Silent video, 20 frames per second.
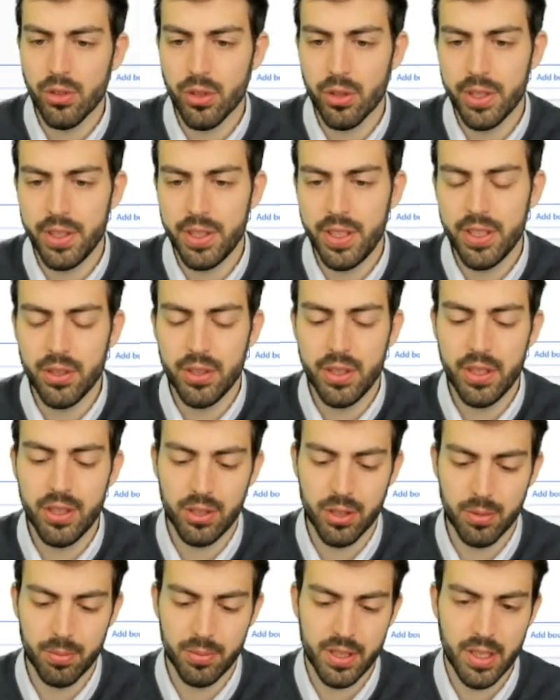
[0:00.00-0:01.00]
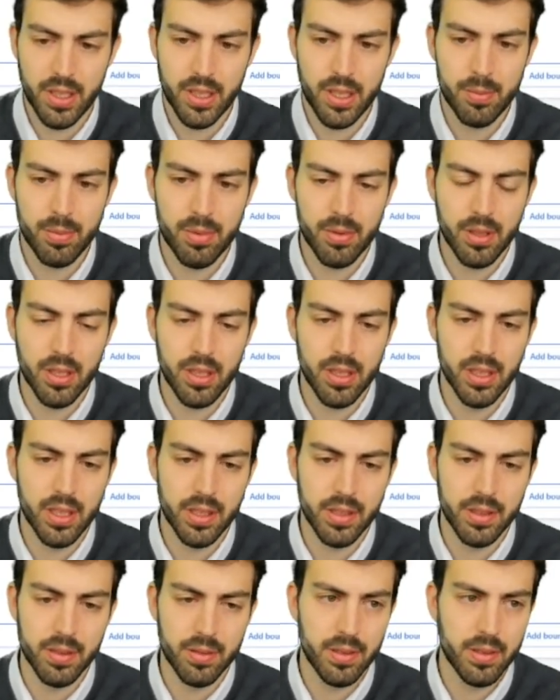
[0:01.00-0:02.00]
you need to do some setup
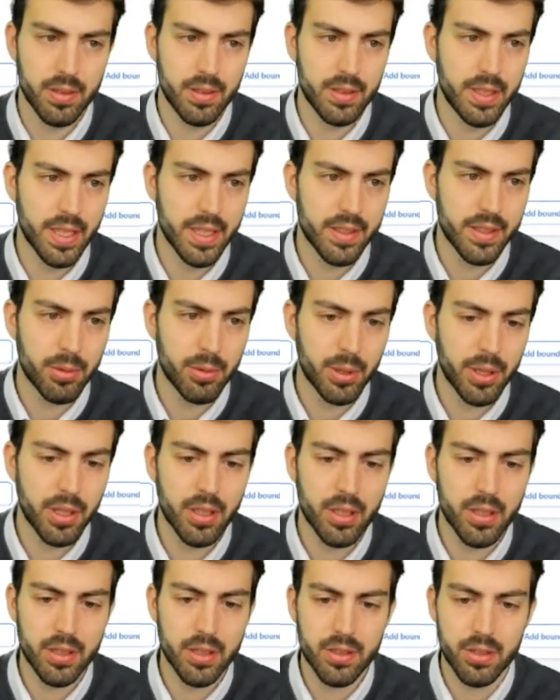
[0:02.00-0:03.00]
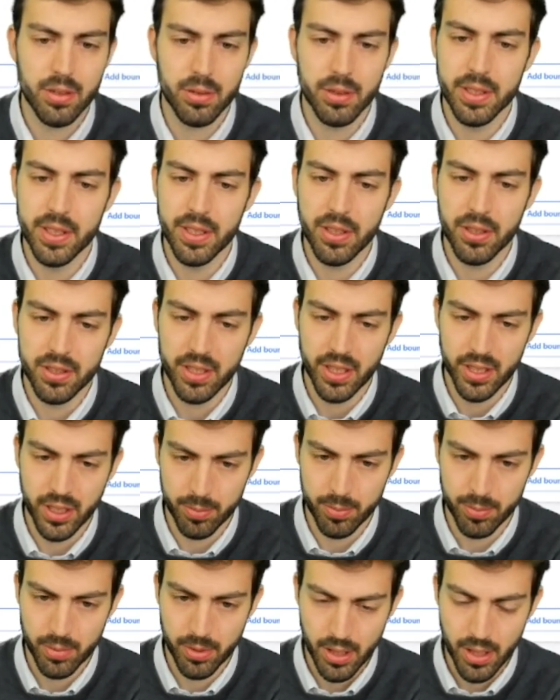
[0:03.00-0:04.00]
in that regard. So you need to set up
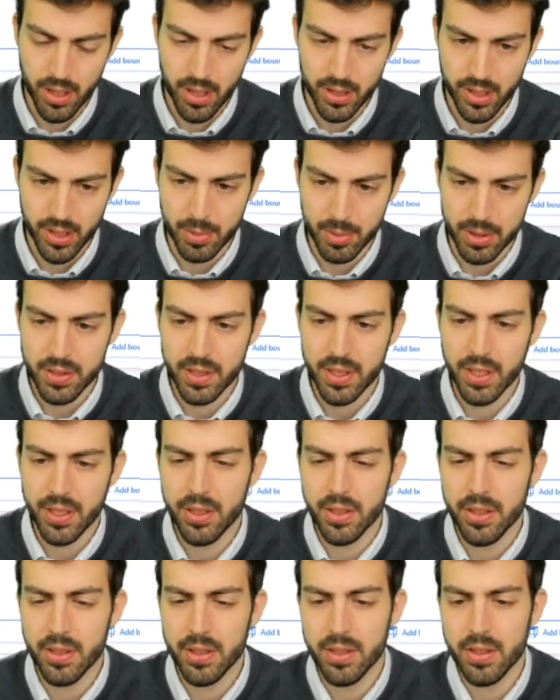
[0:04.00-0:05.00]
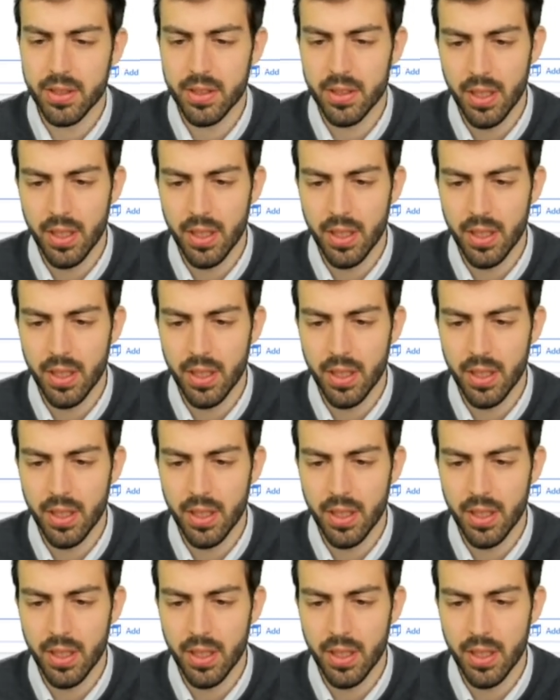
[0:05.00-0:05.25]
the materials.